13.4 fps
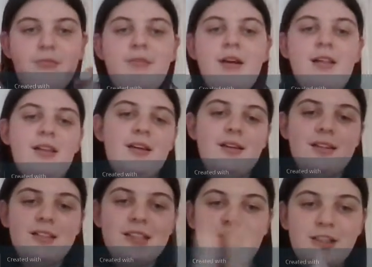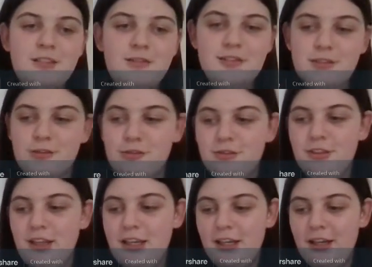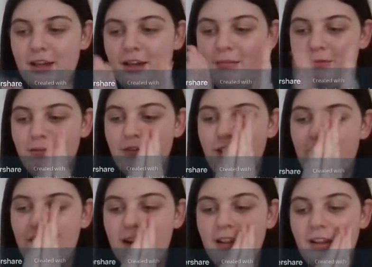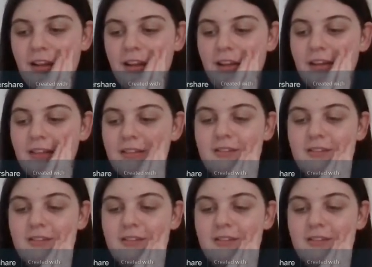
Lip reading: My last year of school and finally.